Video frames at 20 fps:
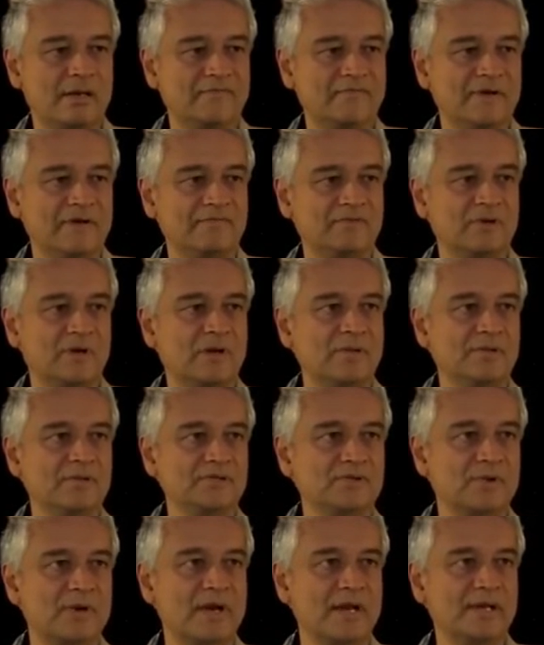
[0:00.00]
And if I've drawn
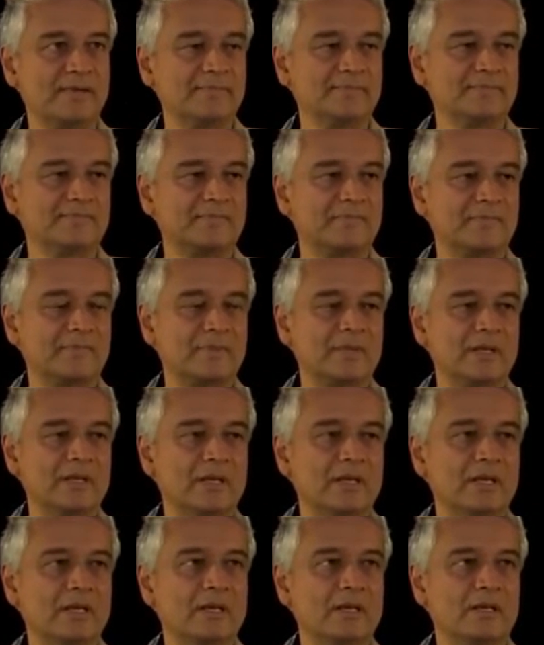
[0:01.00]
this right,
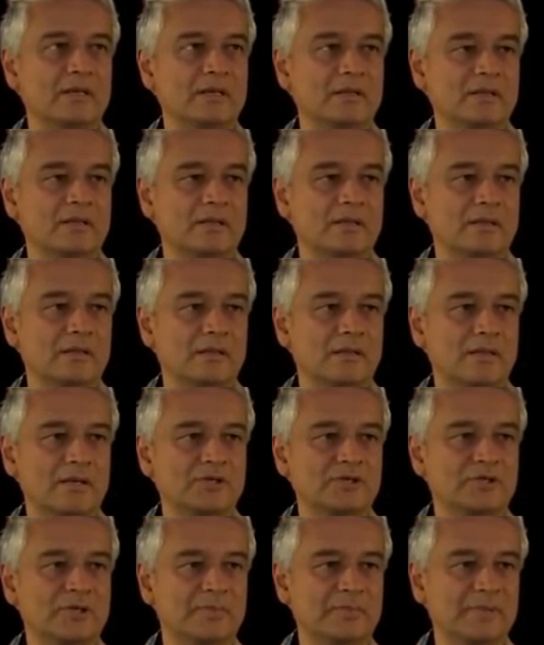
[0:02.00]

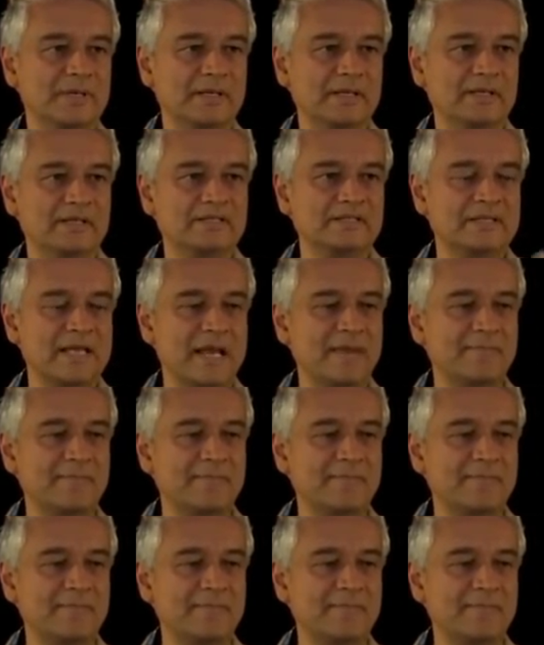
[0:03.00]
there should be the